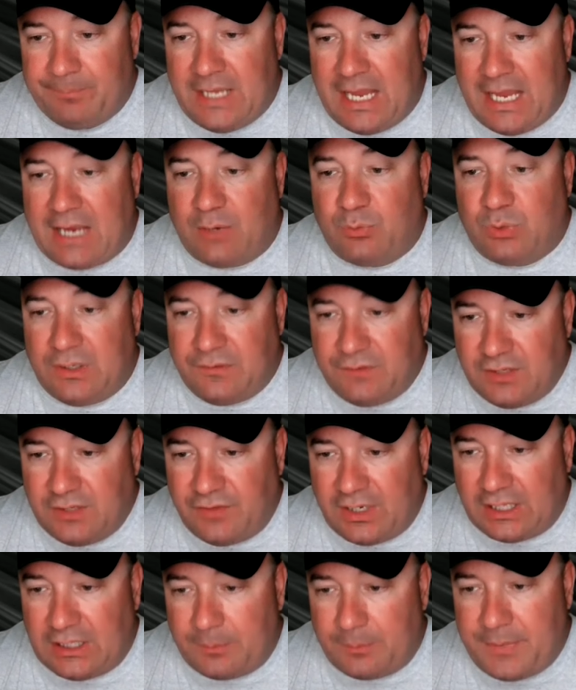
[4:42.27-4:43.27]
And we've
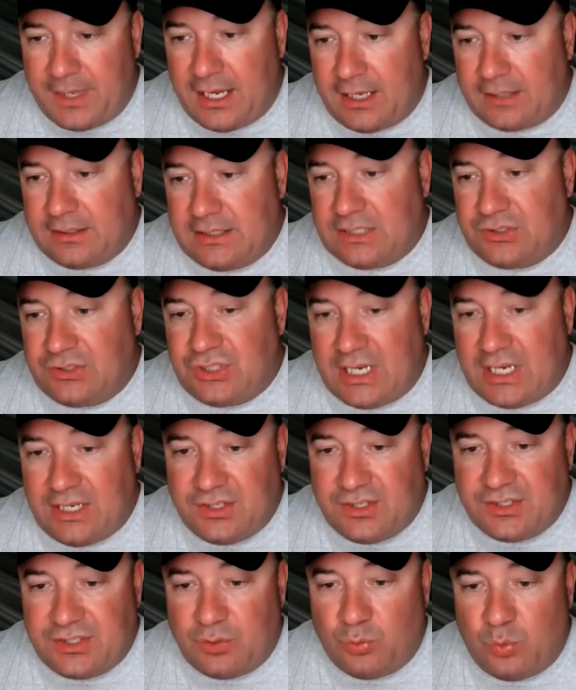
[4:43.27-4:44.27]
developed that. It
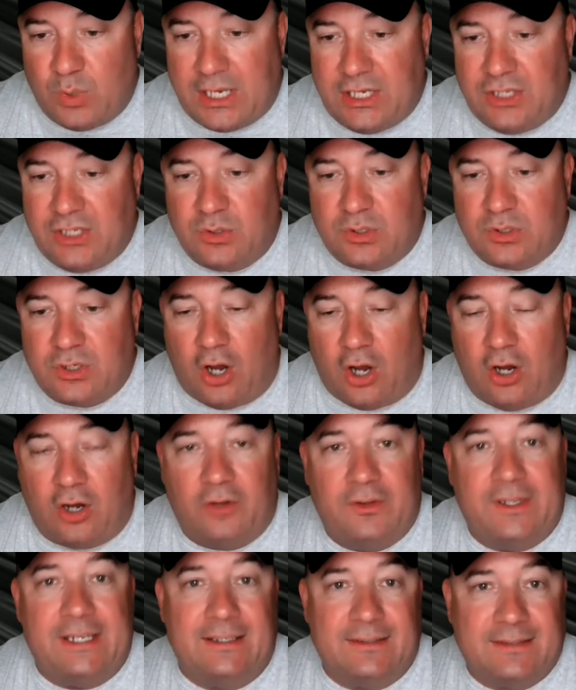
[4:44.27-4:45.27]
changes the way you
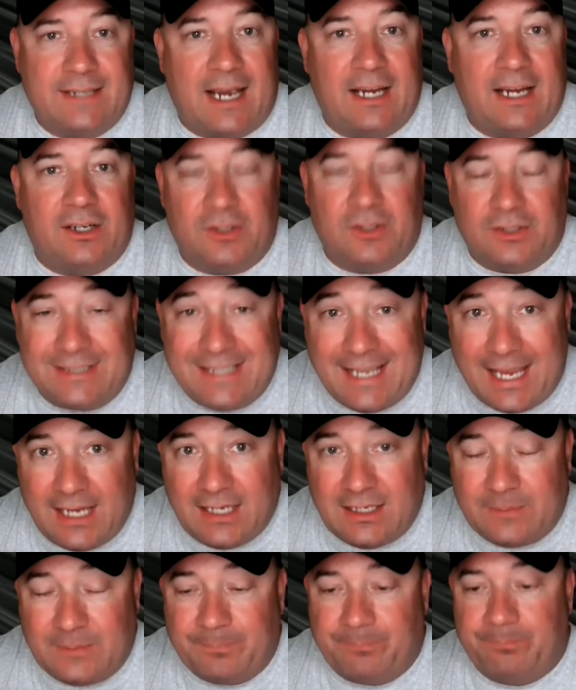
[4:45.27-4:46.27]
call the entire
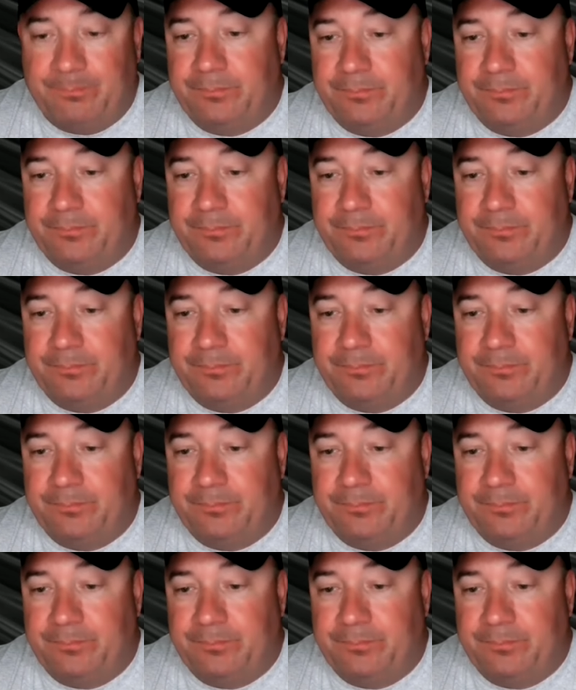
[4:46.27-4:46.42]
game.